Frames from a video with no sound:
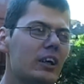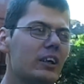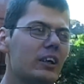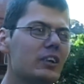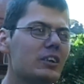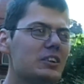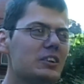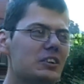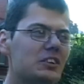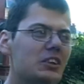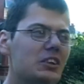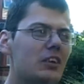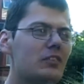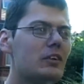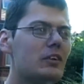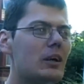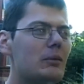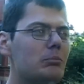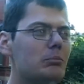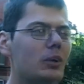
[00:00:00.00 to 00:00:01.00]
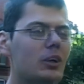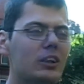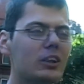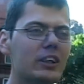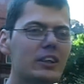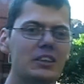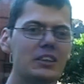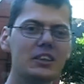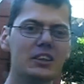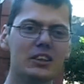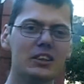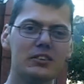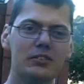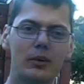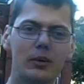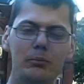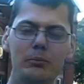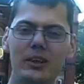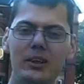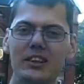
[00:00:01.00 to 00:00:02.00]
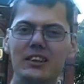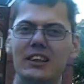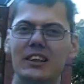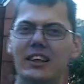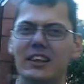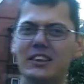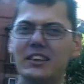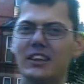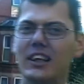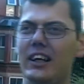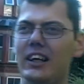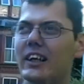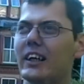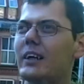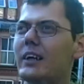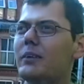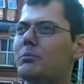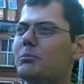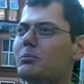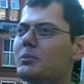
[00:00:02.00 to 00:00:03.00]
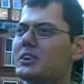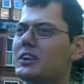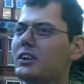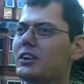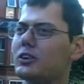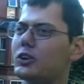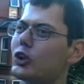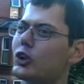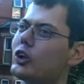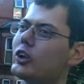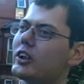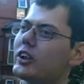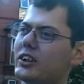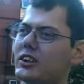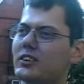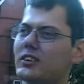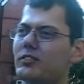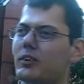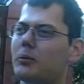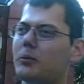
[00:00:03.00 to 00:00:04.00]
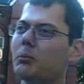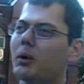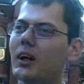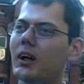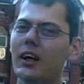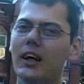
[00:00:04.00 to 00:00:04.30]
because it's not that I'm not listening to them, it's that I am still talking to them,